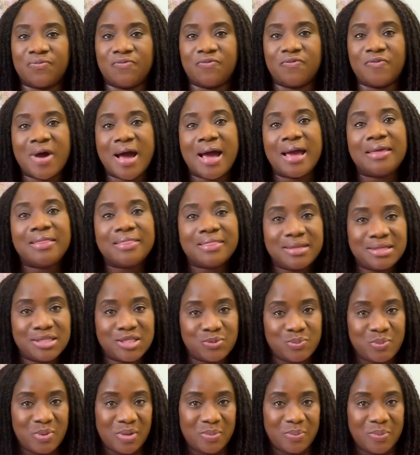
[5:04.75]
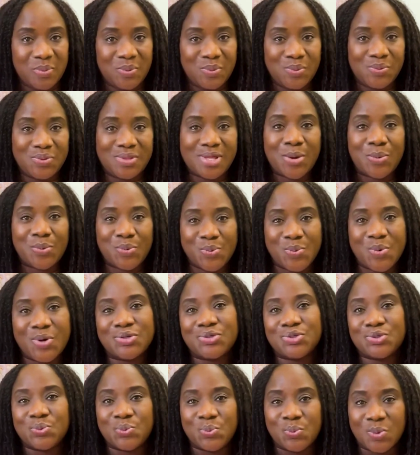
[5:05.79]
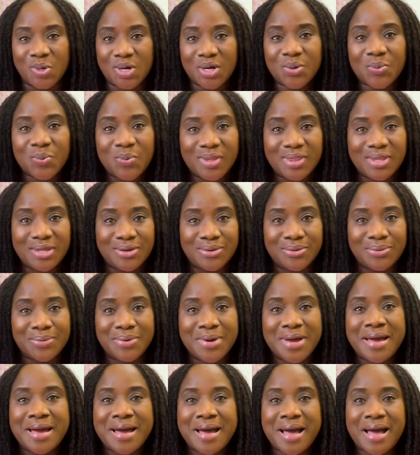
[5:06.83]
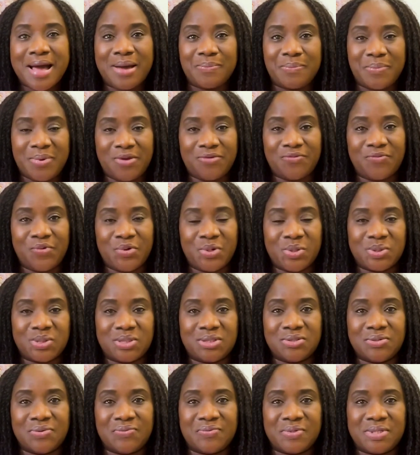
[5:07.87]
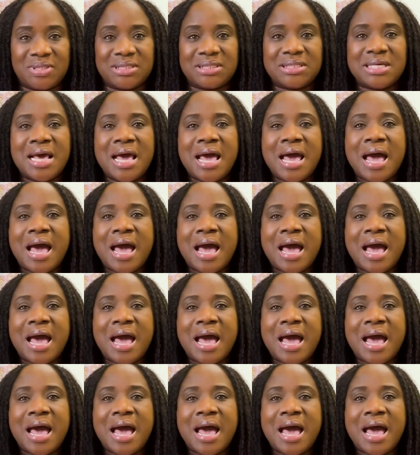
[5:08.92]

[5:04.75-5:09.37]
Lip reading: find these people that want to work with you and pay for your service.